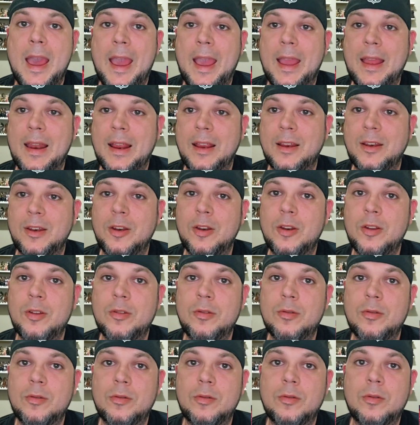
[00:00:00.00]
And I
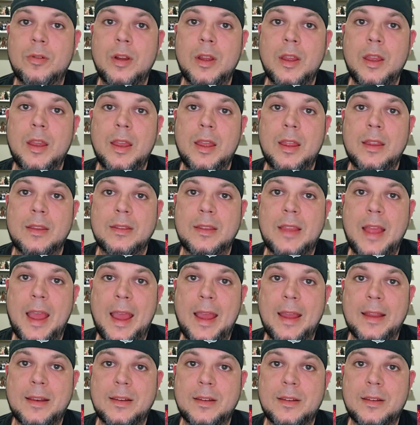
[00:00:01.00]
knew
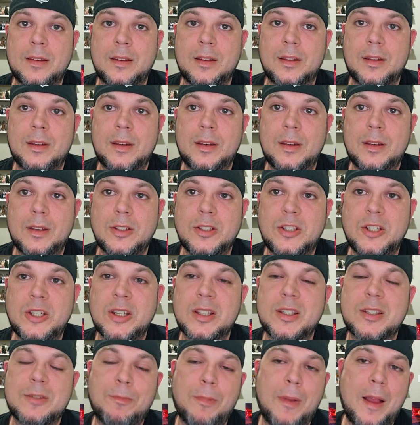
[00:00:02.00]
that
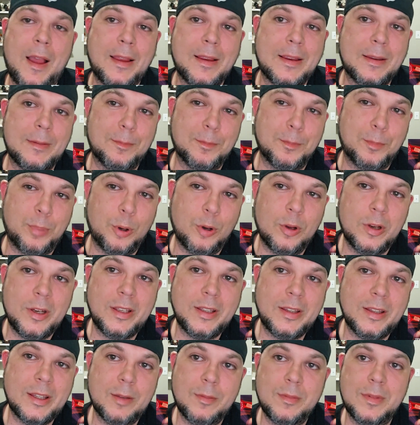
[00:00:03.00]
just by
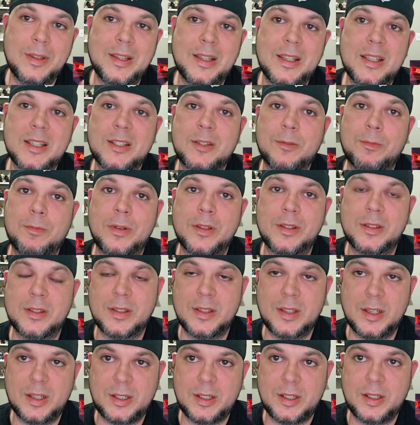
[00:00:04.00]
putting them in this
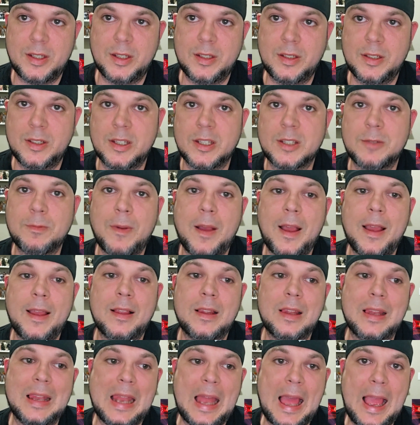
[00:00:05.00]
position, just by
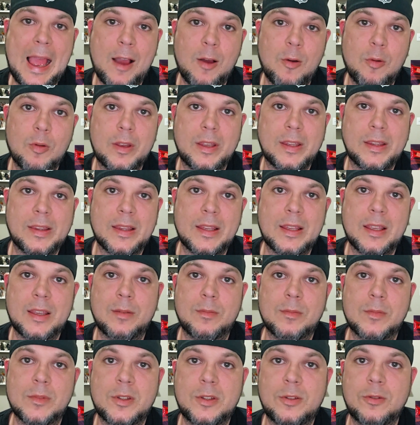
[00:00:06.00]
allowing
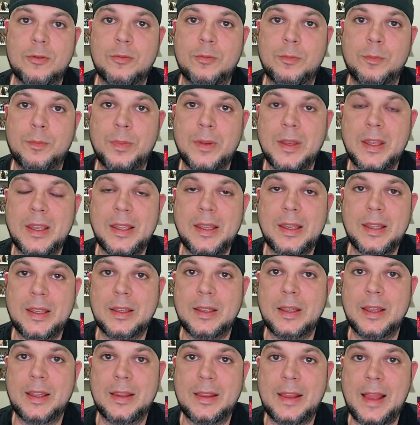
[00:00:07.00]
them to be
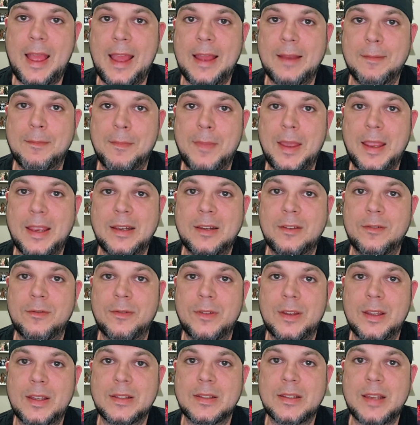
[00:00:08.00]
in that main
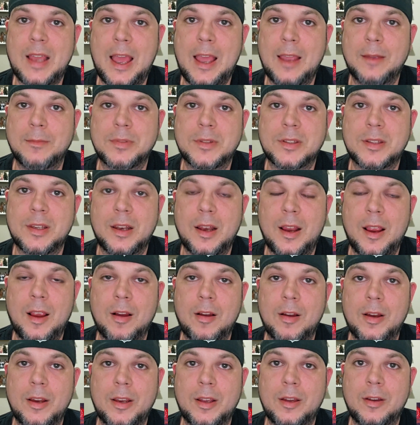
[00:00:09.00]
event type
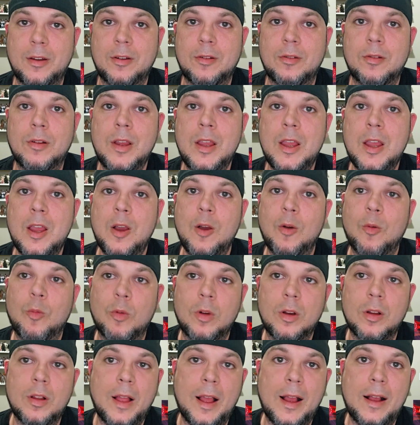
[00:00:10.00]
scenario,
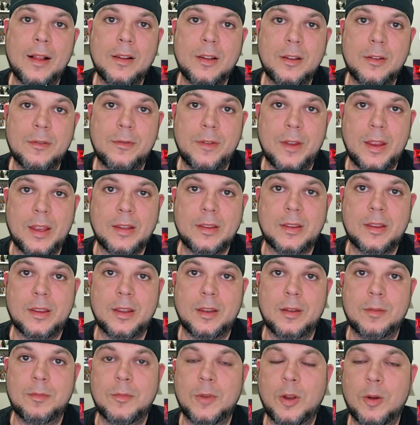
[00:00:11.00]
will elevate
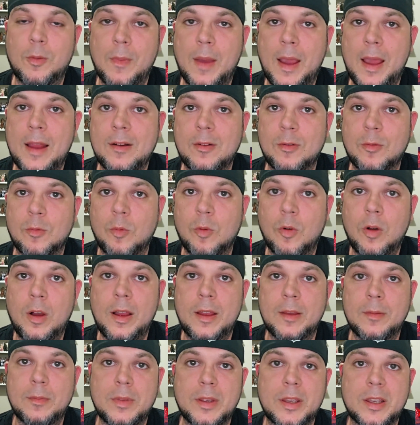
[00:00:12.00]
them no matter
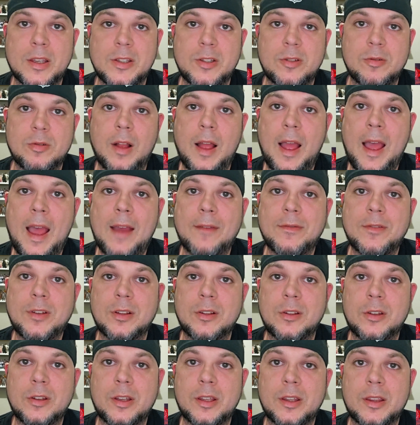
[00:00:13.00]
what, because you'll have to
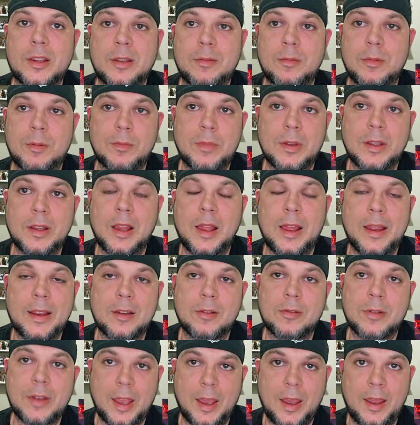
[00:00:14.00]
look at them and be like,
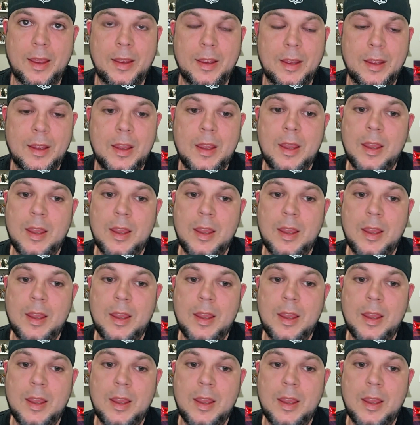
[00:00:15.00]
okay,